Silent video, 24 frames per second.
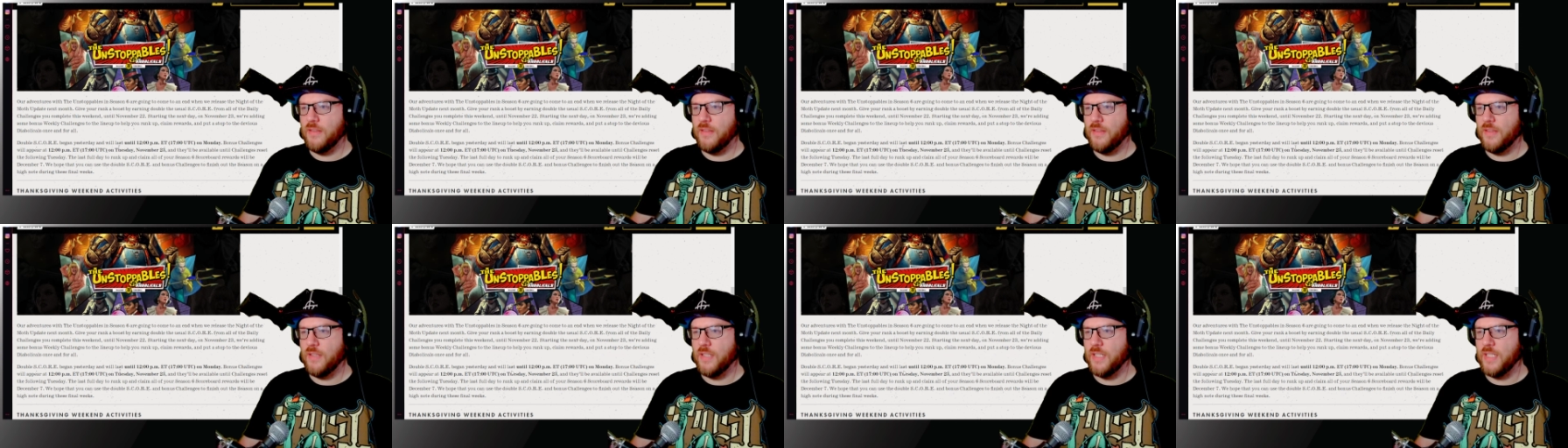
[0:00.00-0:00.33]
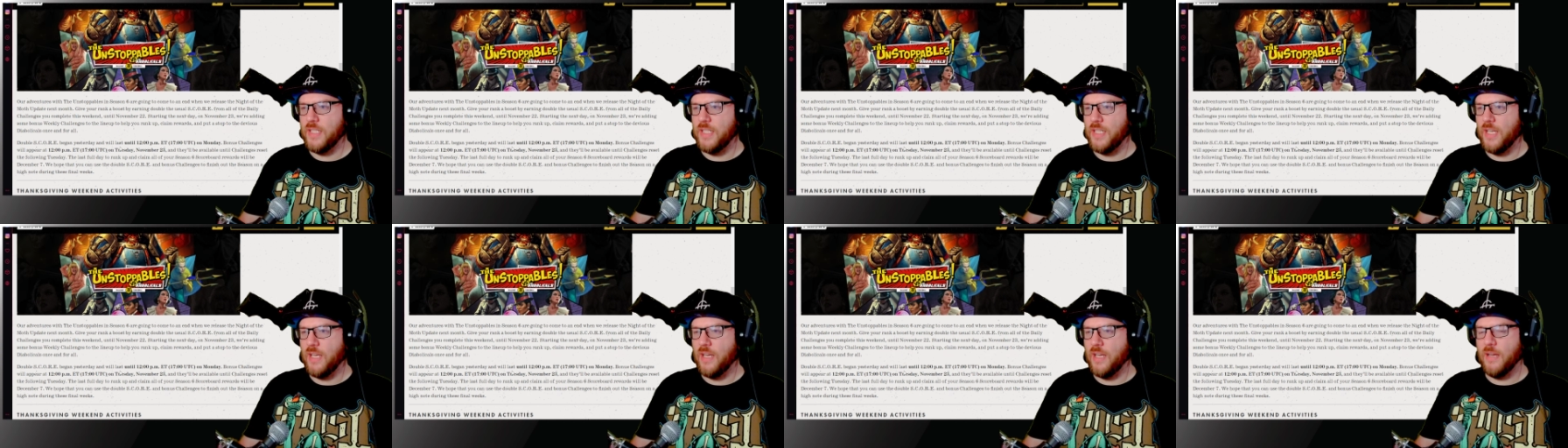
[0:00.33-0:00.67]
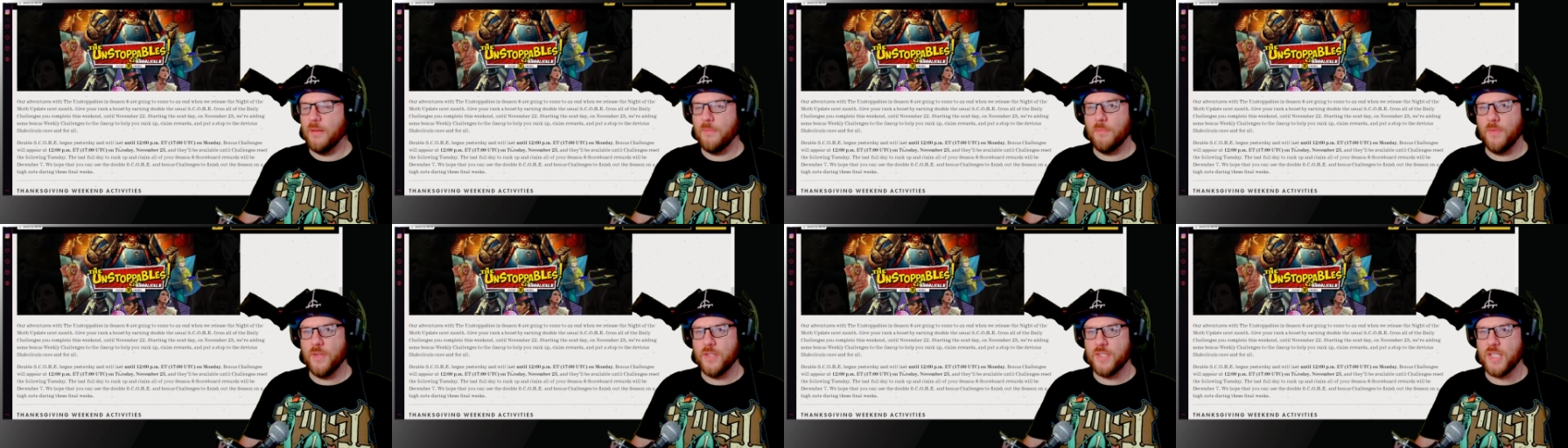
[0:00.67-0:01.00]

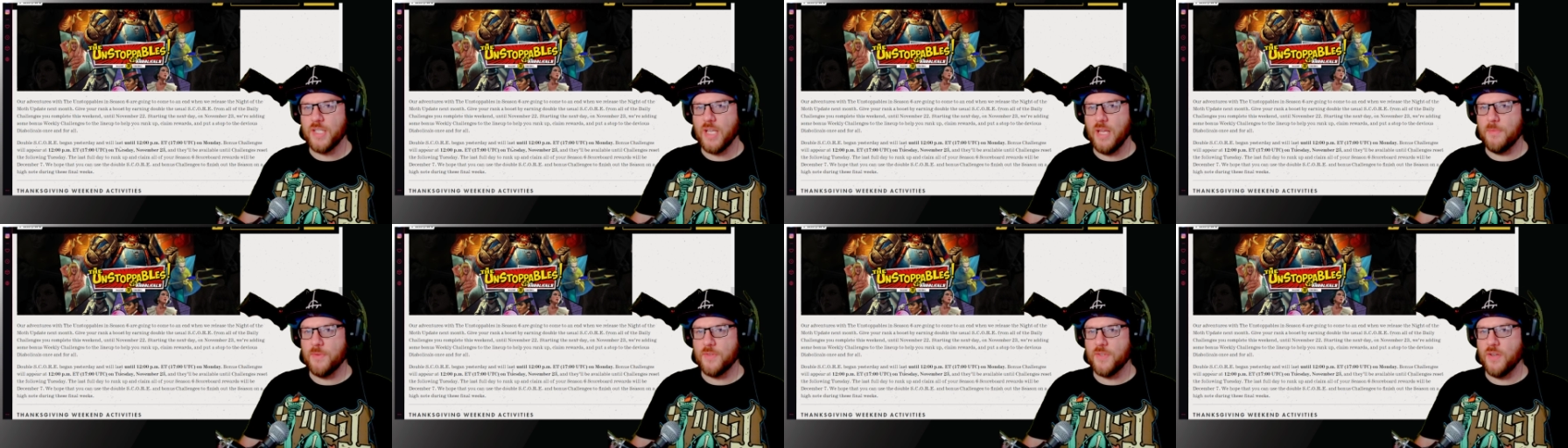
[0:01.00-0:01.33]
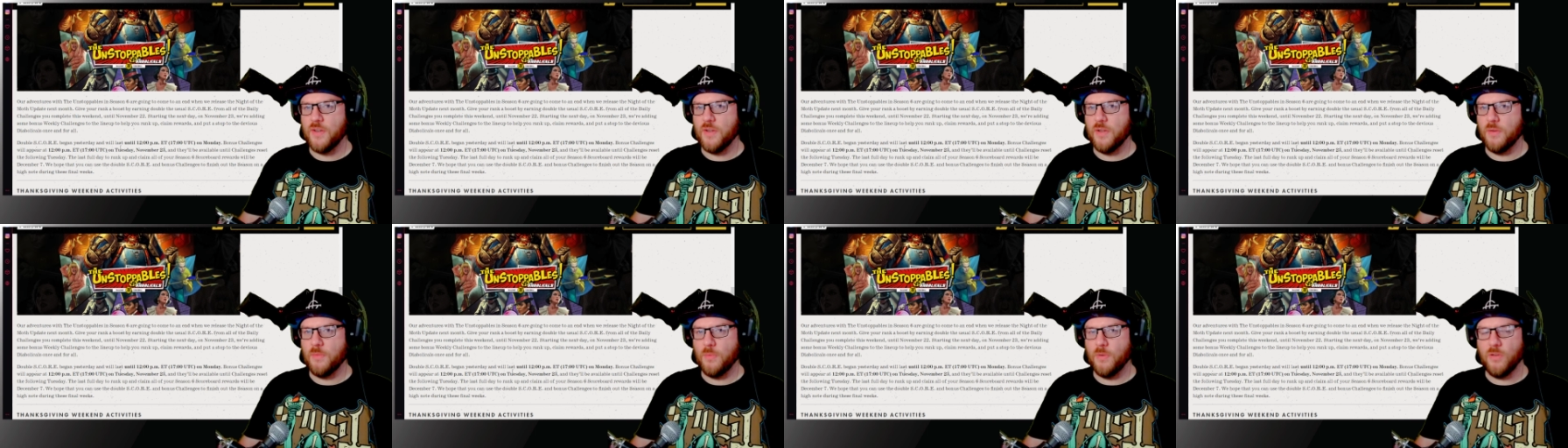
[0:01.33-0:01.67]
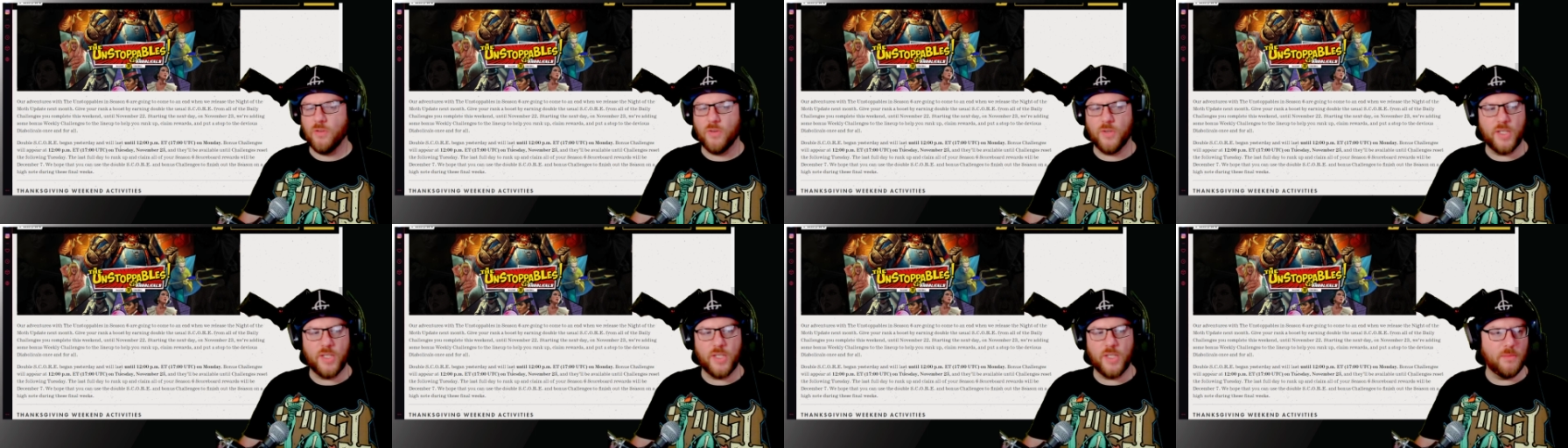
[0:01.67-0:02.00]
the time zone that we're
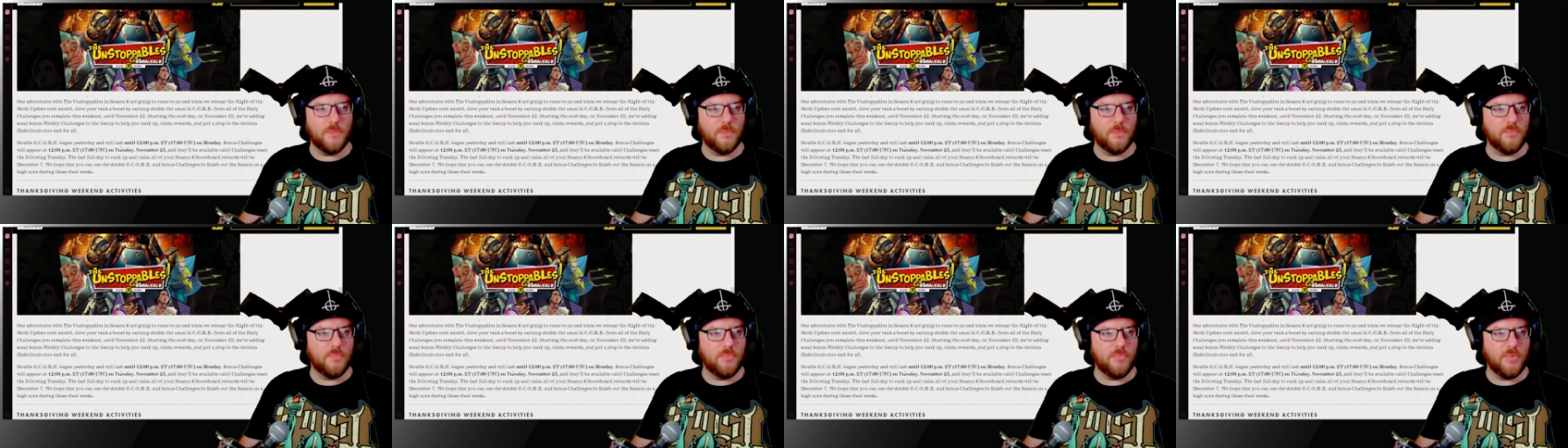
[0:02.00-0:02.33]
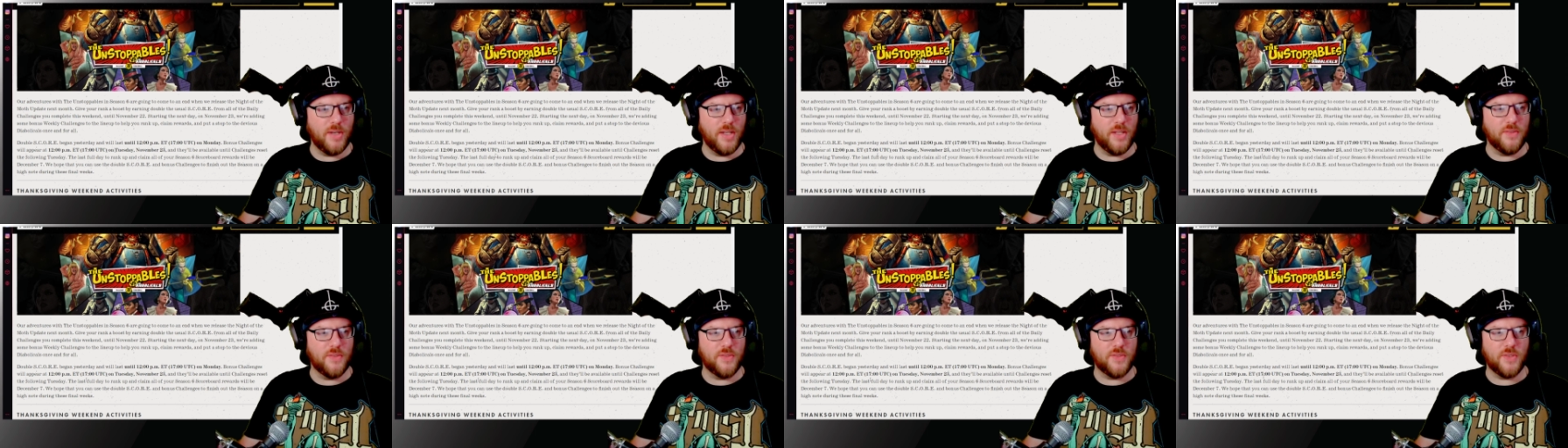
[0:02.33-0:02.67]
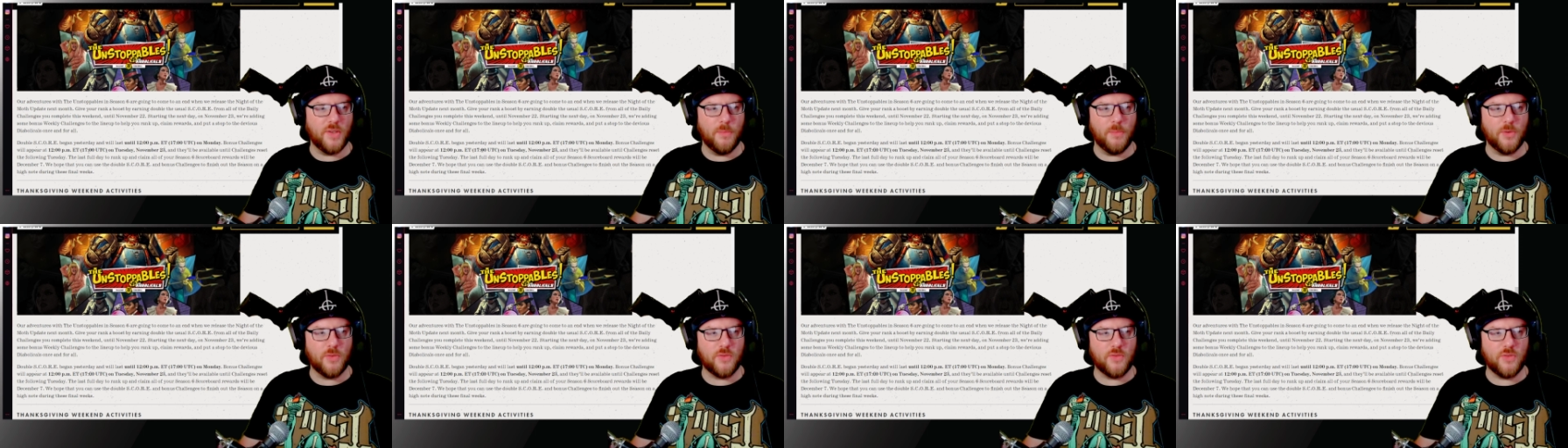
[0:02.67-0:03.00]
on in Britain, so
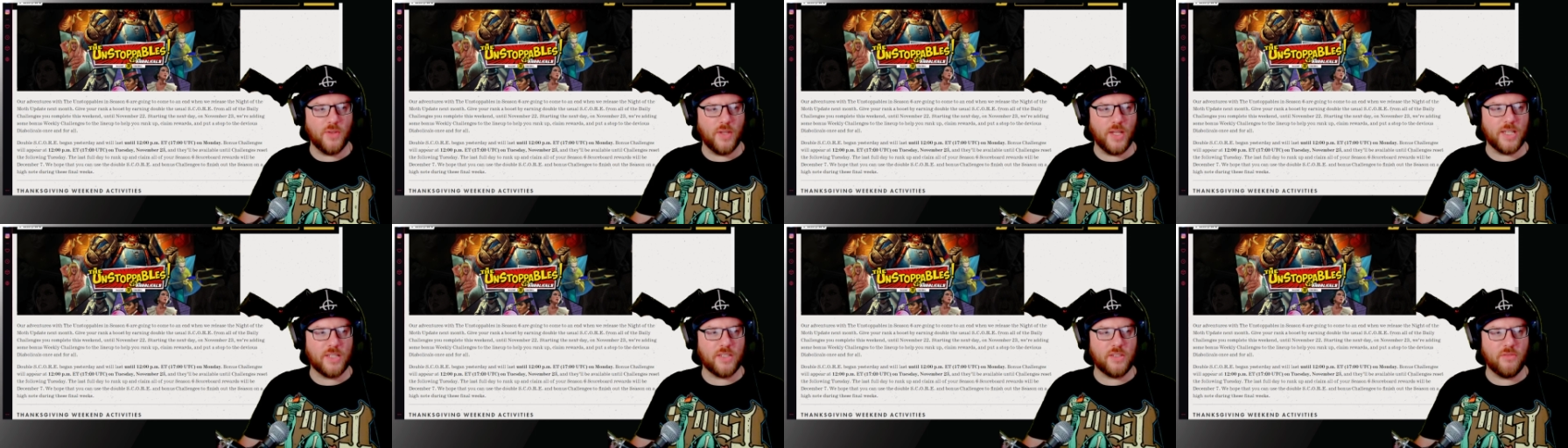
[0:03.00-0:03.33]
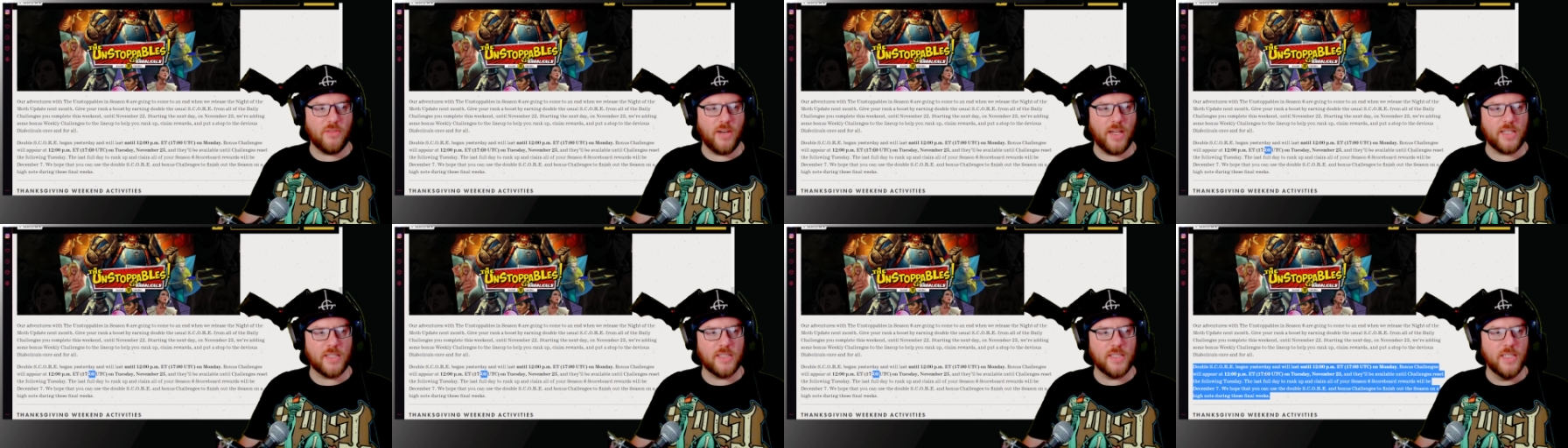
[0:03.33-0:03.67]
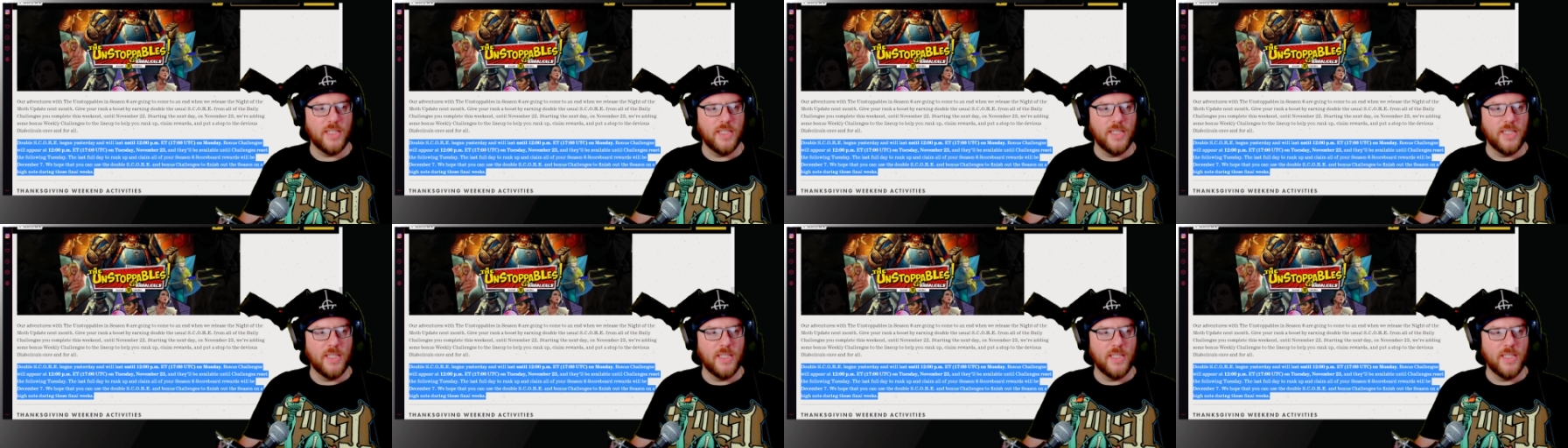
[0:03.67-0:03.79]
I'm not sure that's correct.